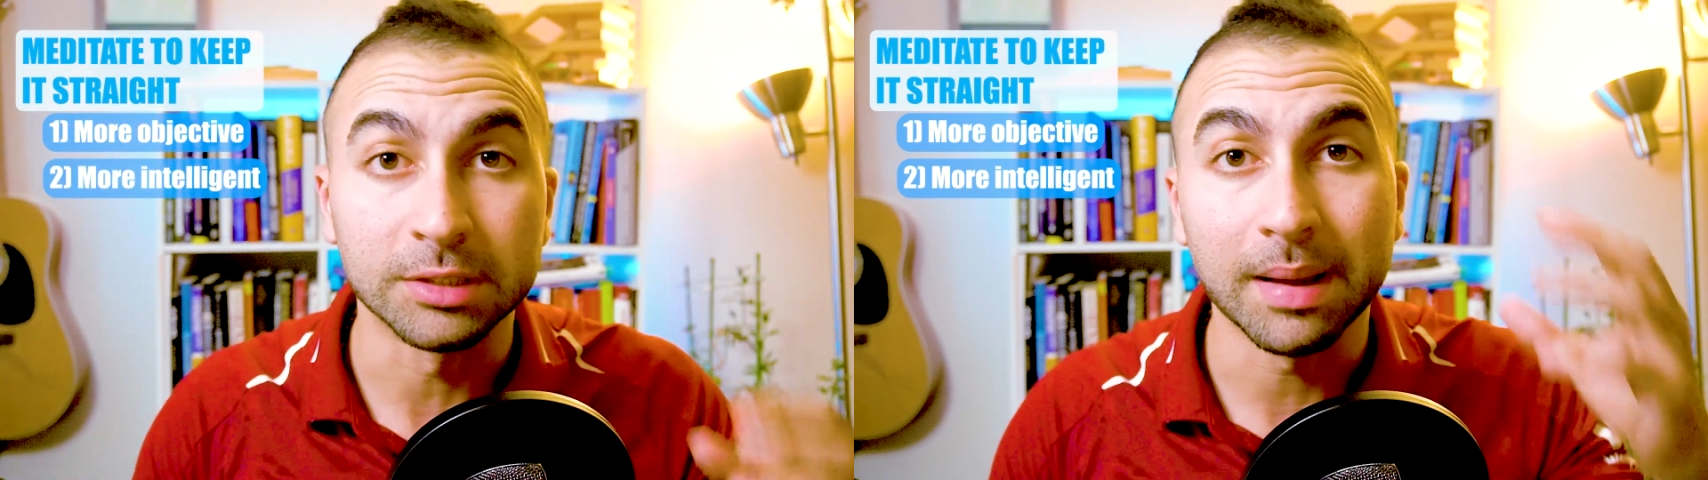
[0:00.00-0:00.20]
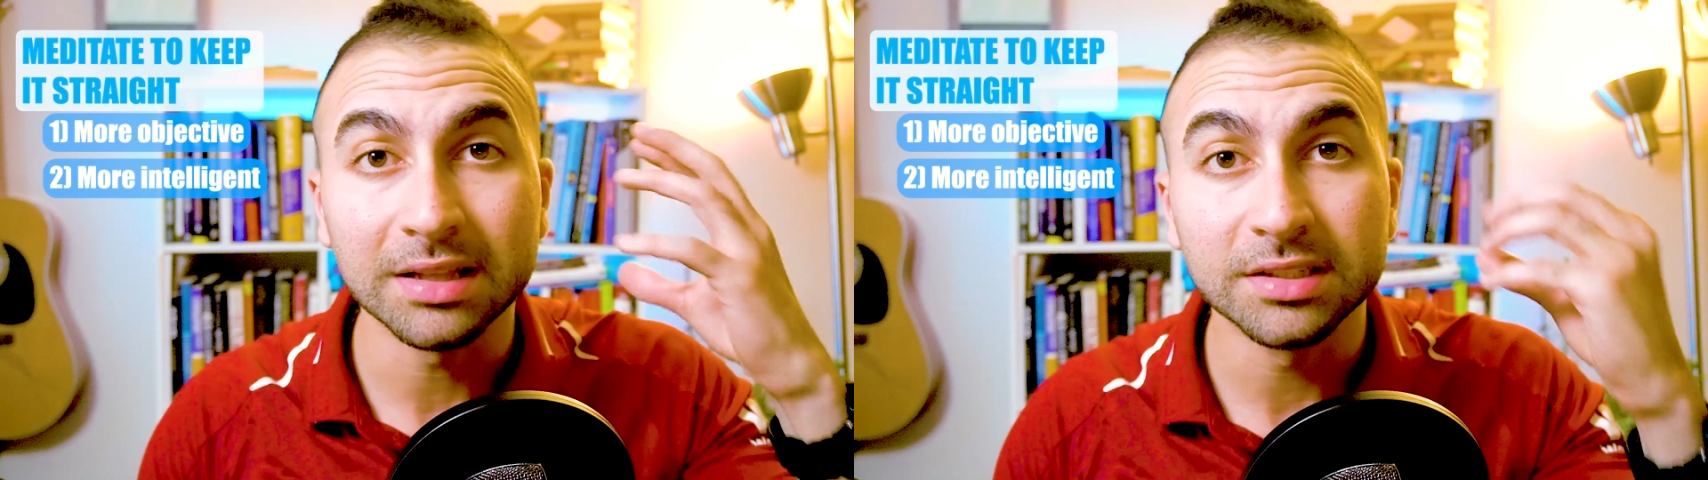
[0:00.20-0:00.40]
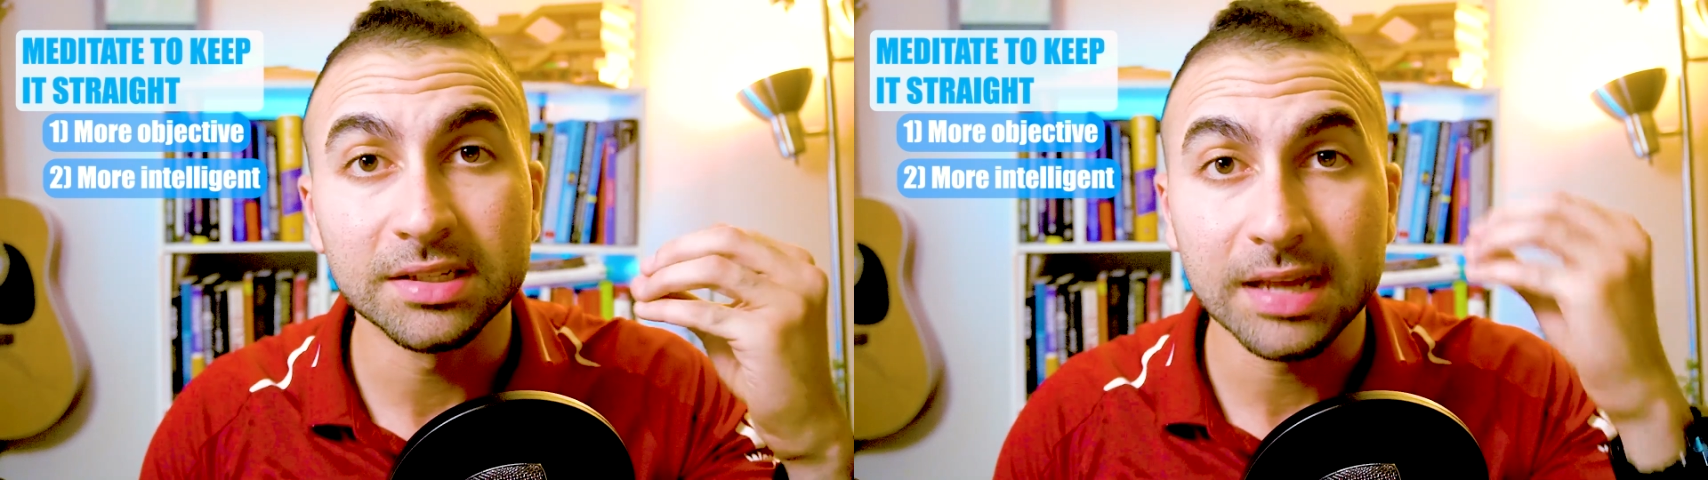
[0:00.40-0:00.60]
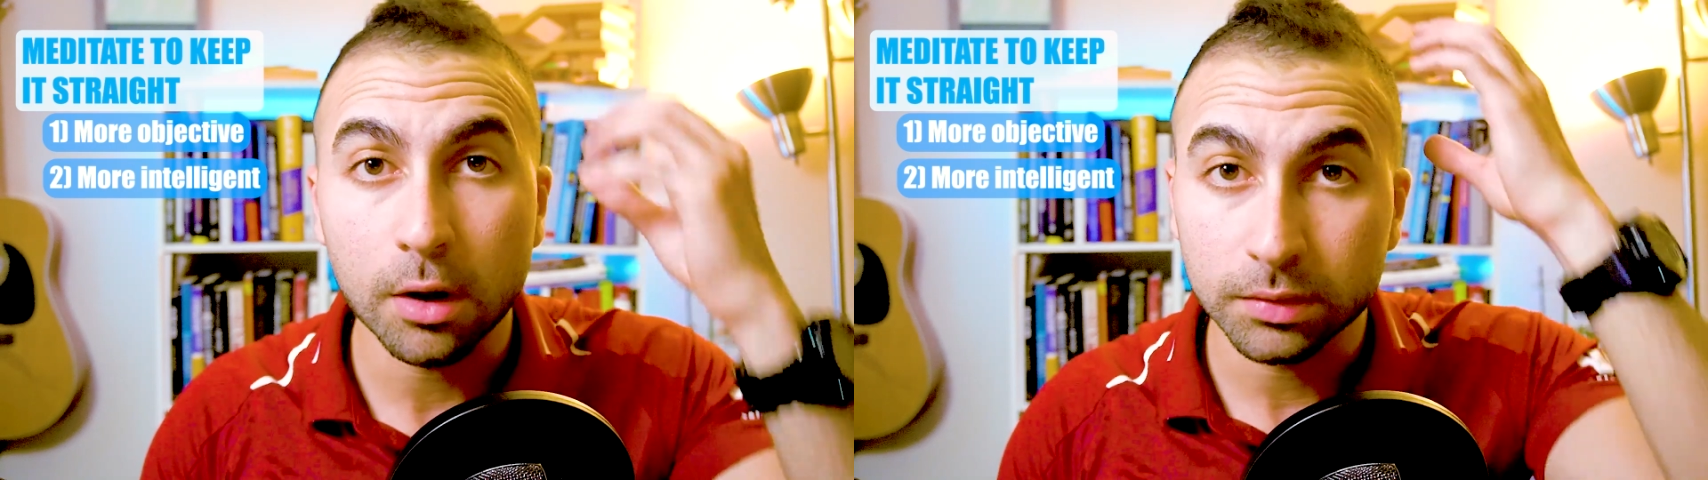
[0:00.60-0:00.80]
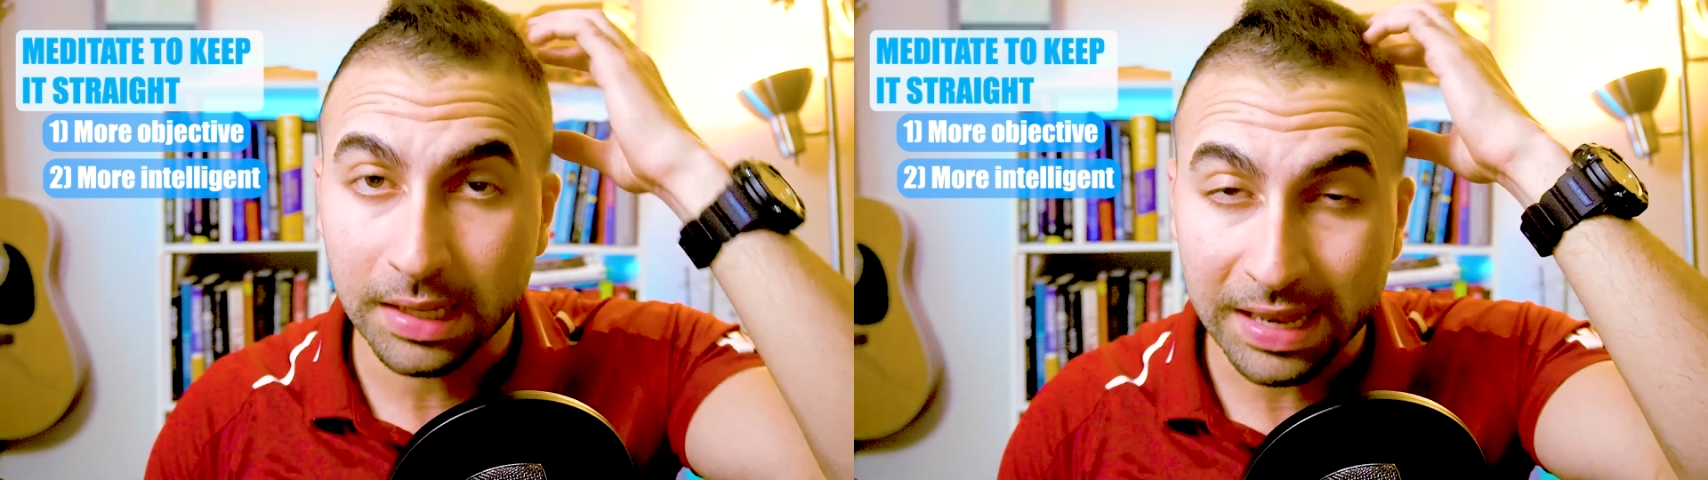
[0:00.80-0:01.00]
balances
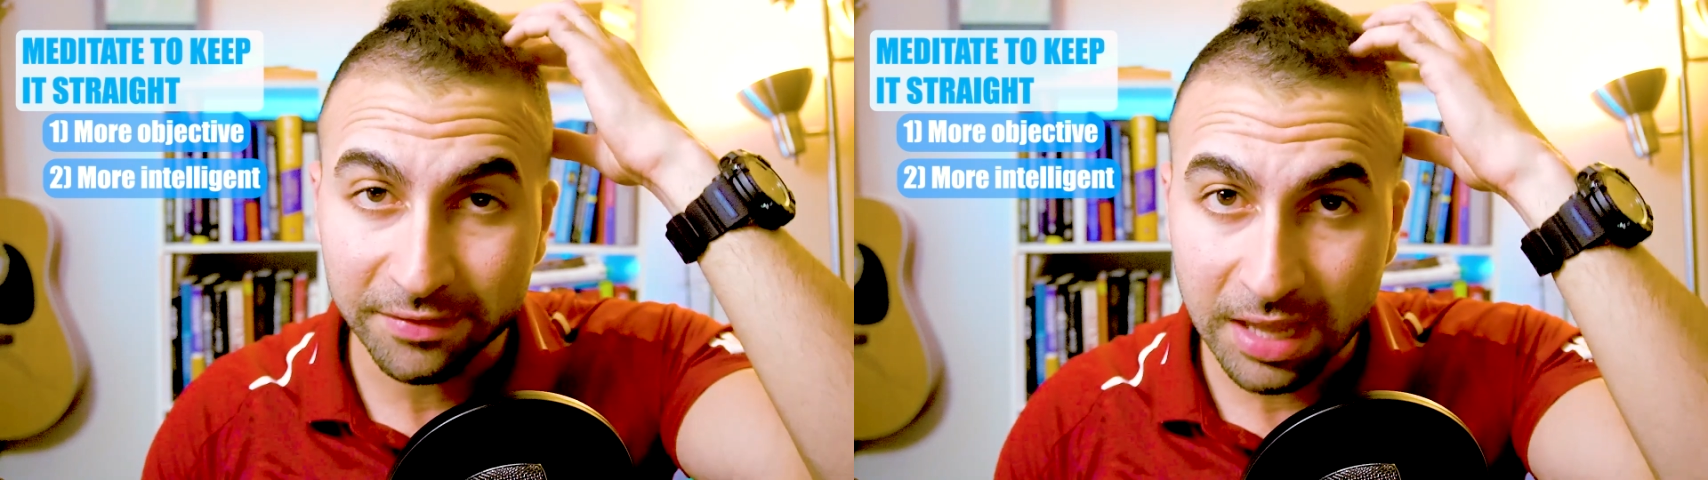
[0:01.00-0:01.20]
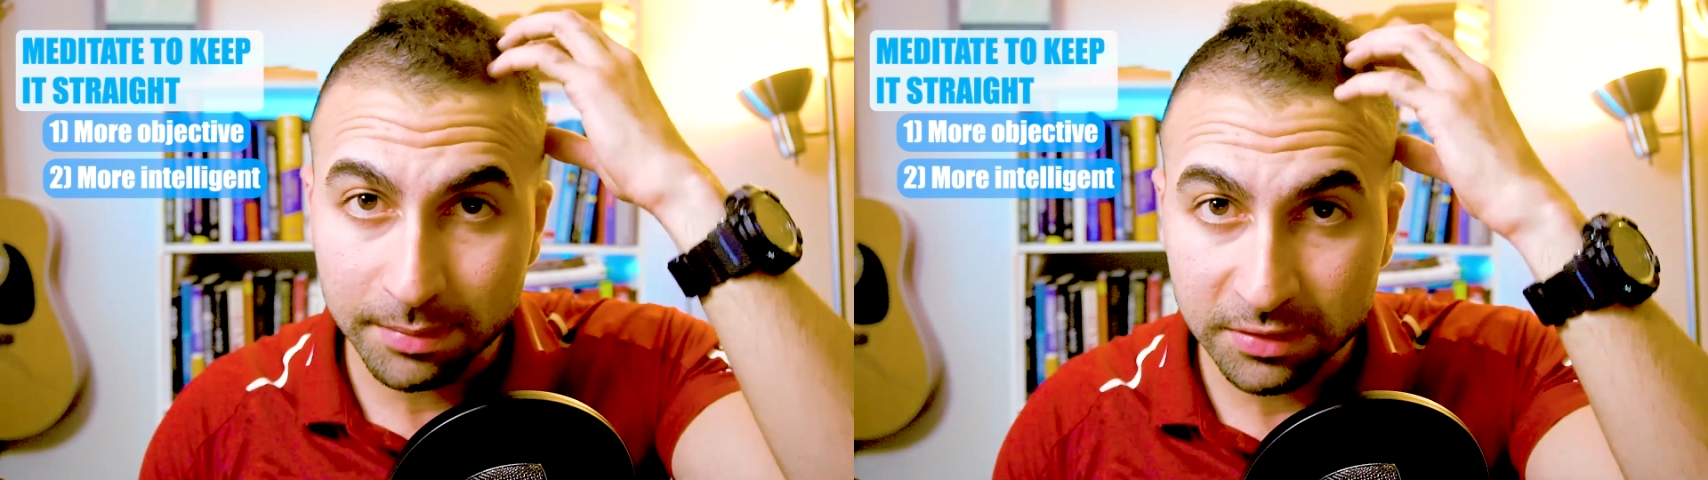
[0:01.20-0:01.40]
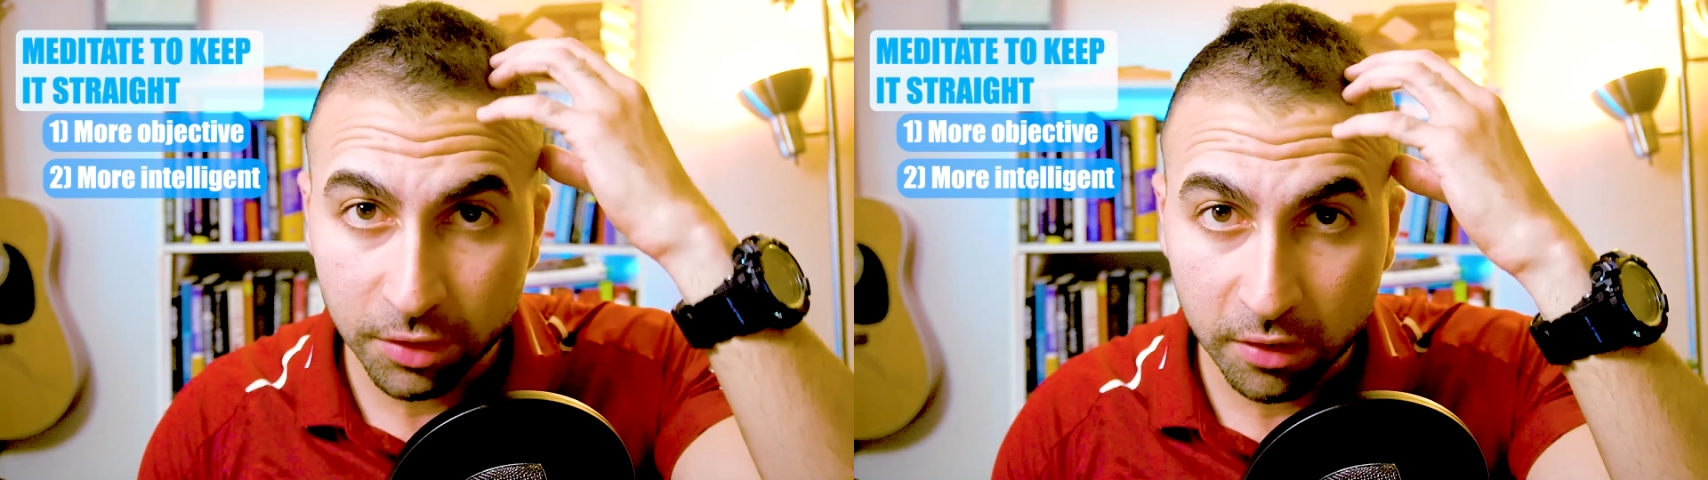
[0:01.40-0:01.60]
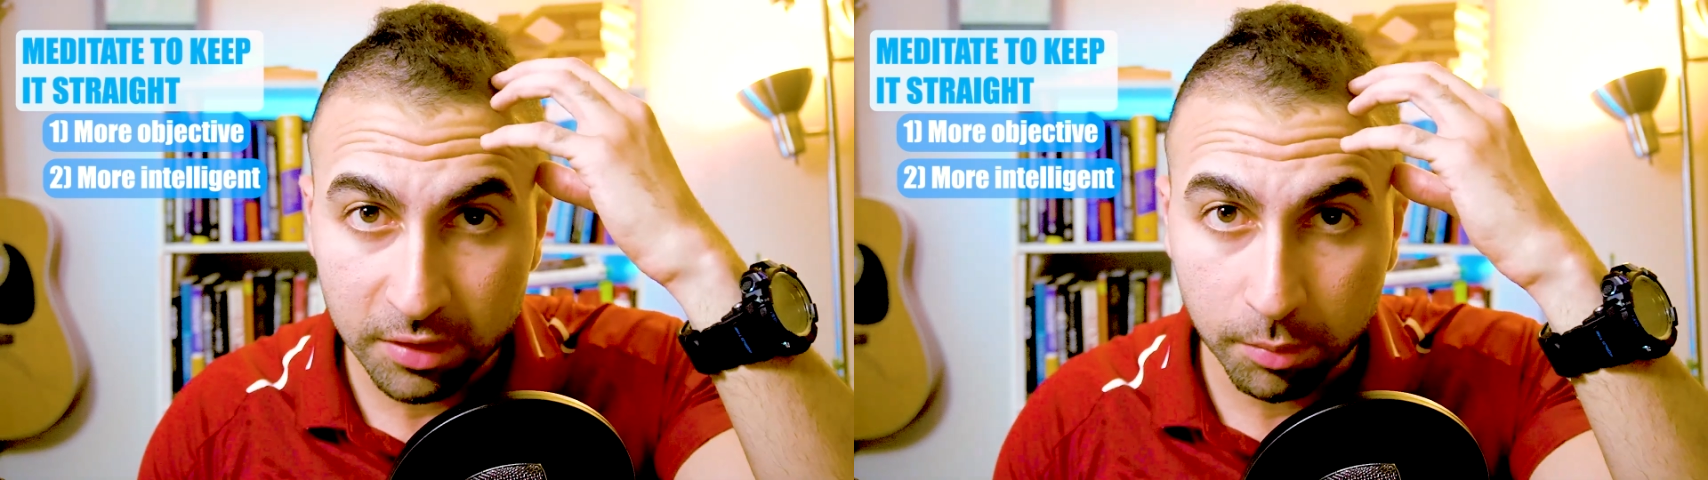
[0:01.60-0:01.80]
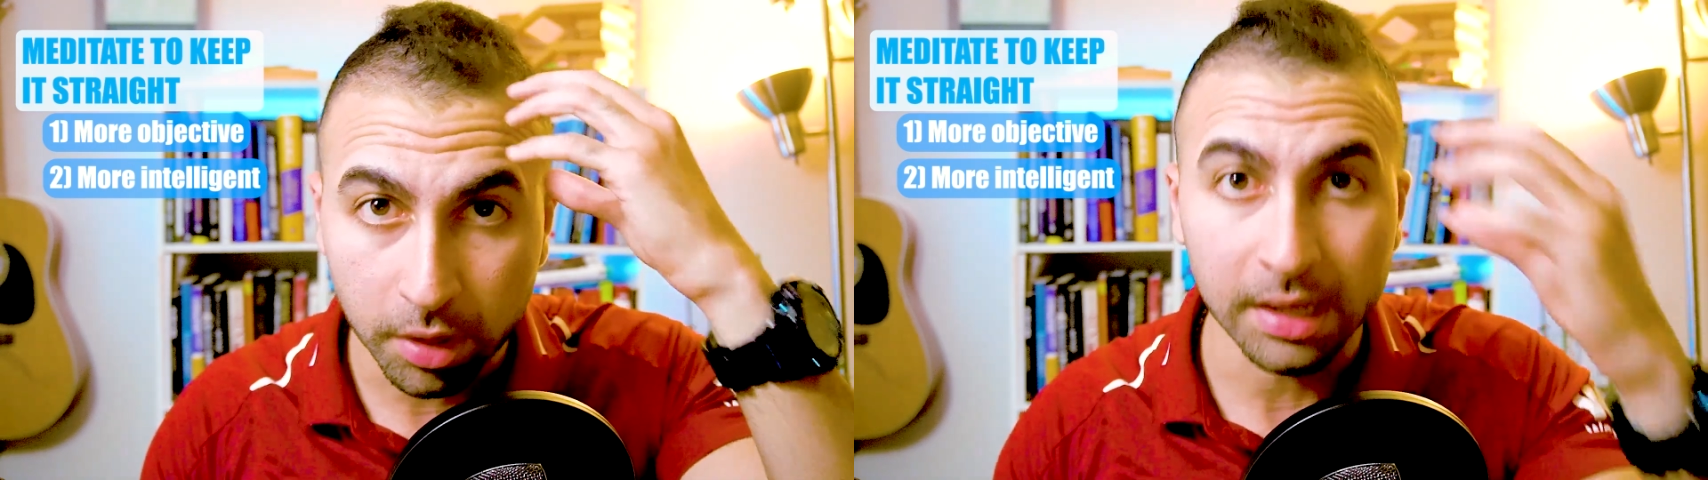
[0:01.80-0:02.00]
out the left hemisphere of the
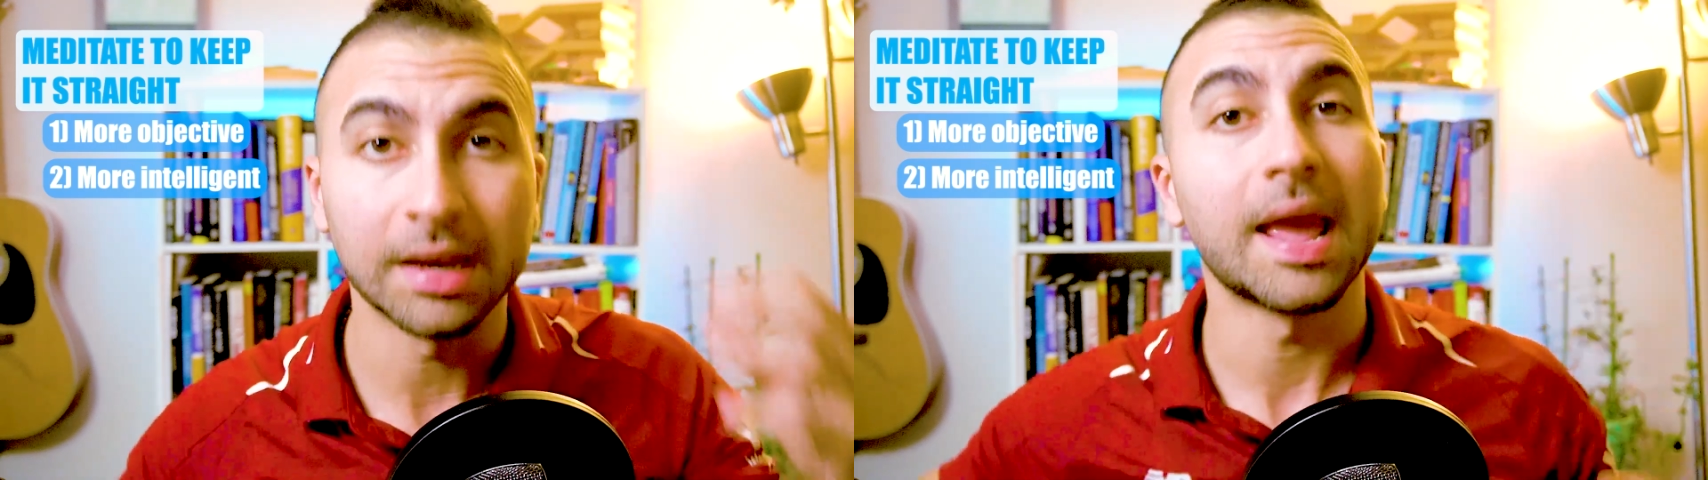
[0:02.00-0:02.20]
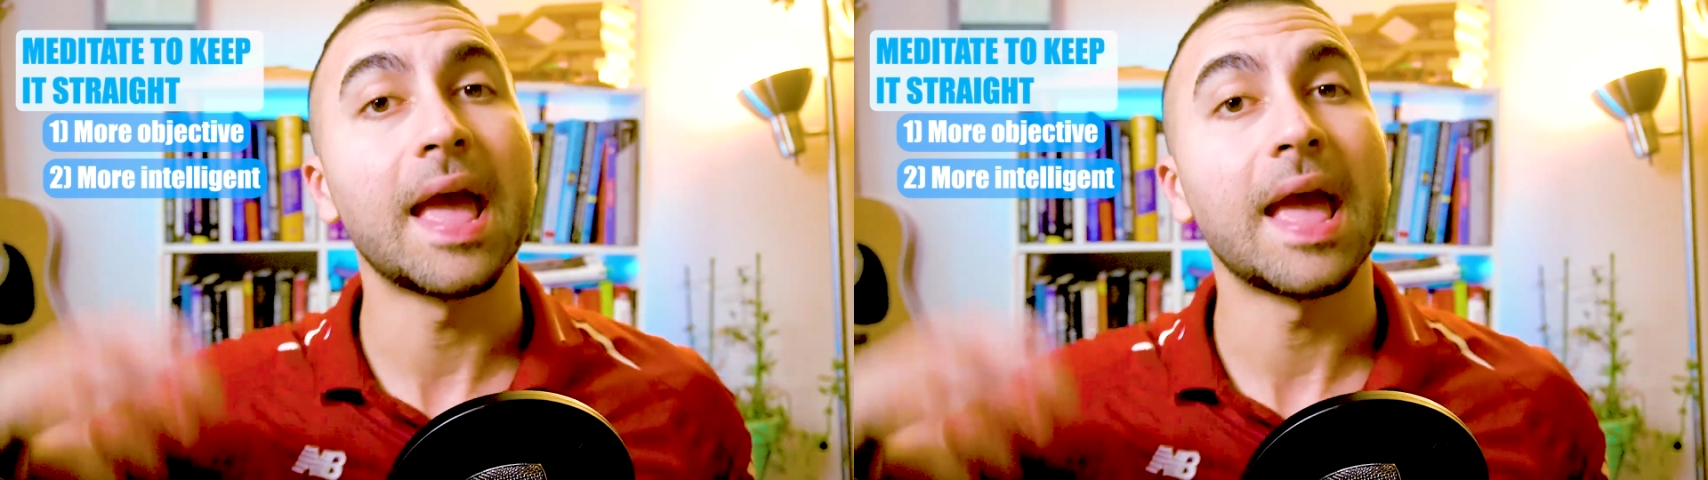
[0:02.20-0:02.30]
brain